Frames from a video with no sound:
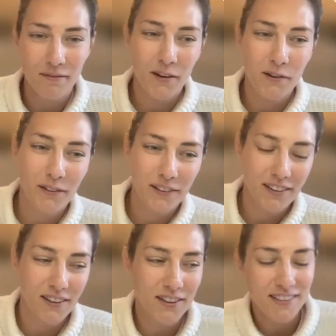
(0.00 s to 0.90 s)
We all
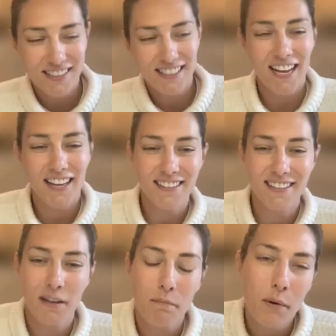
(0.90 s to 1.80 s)
understand
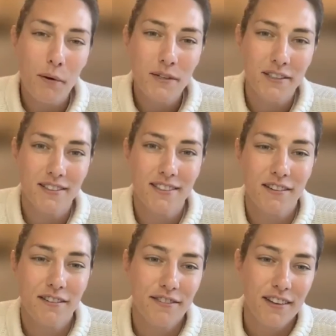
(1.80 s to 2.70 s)
the importance
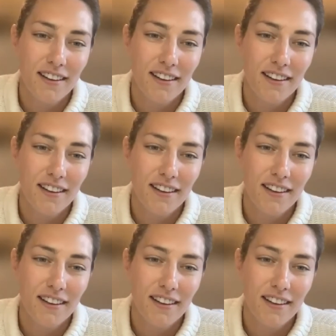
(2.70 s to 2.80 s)
of,